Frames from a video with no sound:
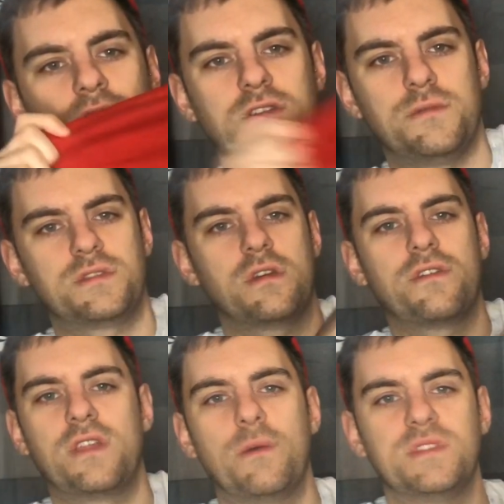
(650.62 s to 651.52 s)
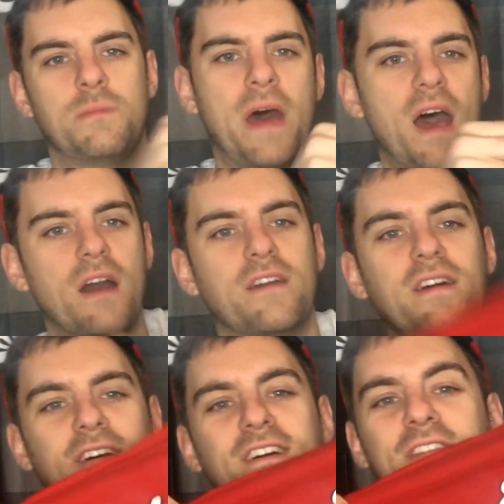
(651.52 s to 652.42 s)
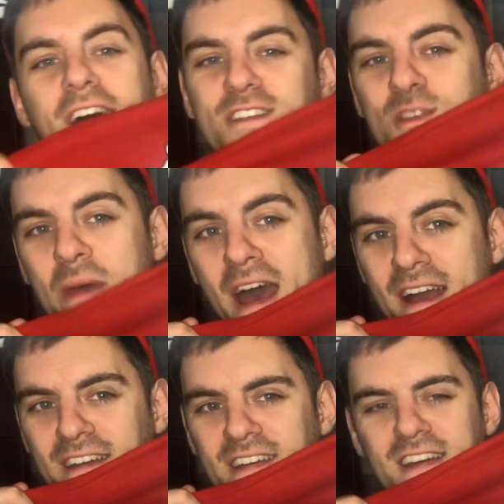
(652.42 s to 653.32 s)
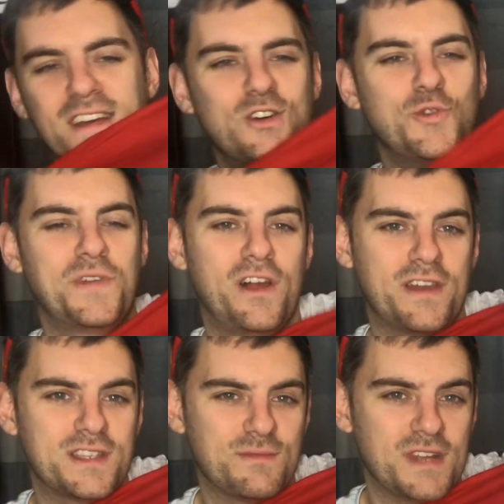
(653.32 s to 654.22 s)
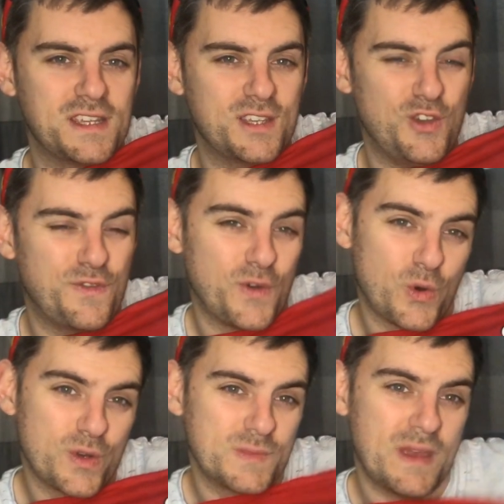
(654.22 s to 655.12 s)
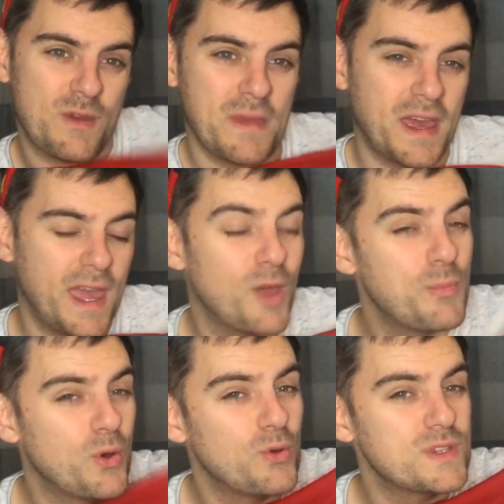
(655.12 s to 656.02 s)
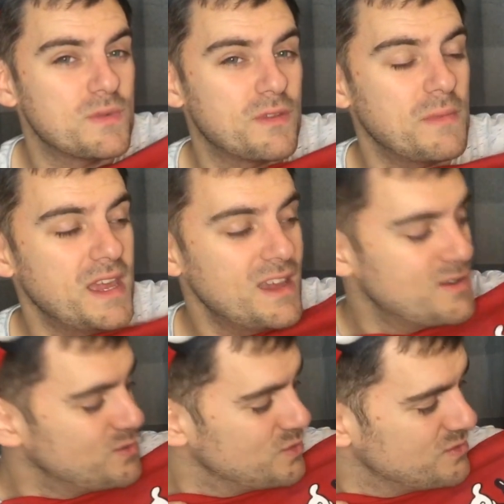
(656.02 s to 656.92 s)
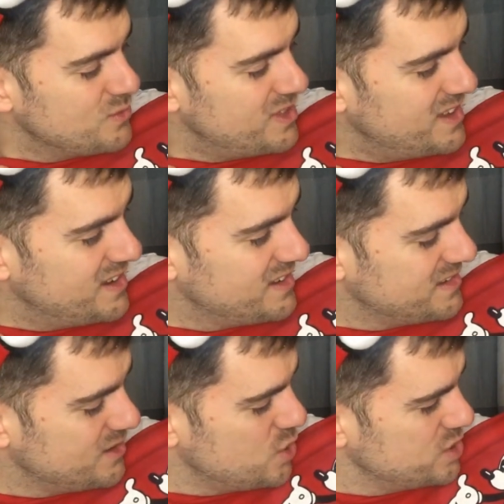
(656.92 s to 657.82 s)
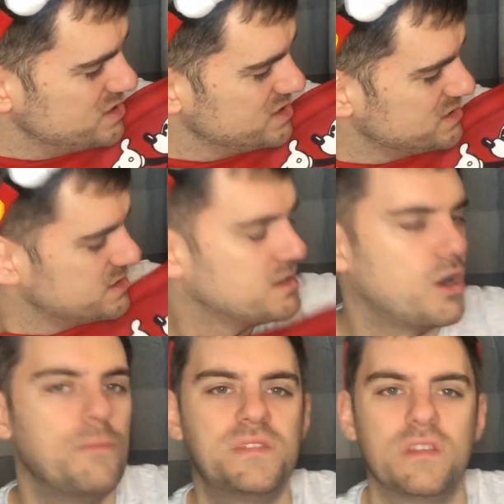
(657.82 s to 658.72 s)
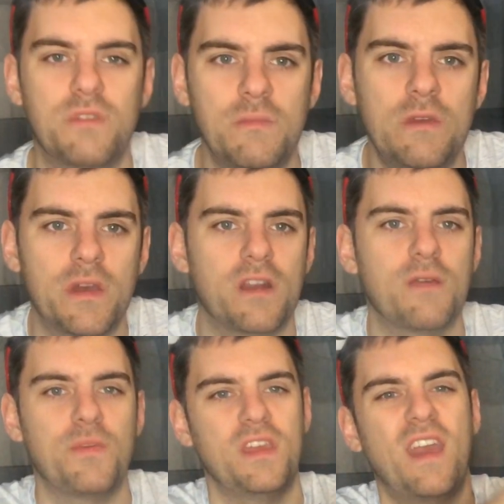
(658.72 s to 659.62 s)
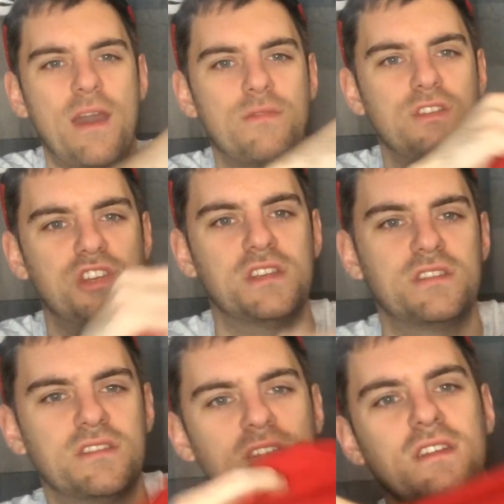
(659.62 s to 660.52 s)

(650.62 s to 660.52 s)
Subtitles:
Oh, I thought that was the back. That's the back. Hopefully I'll get some nice cute photos. Maybe Mickey will pose with me with it on. Obviously with me wearing it, but you get the gist.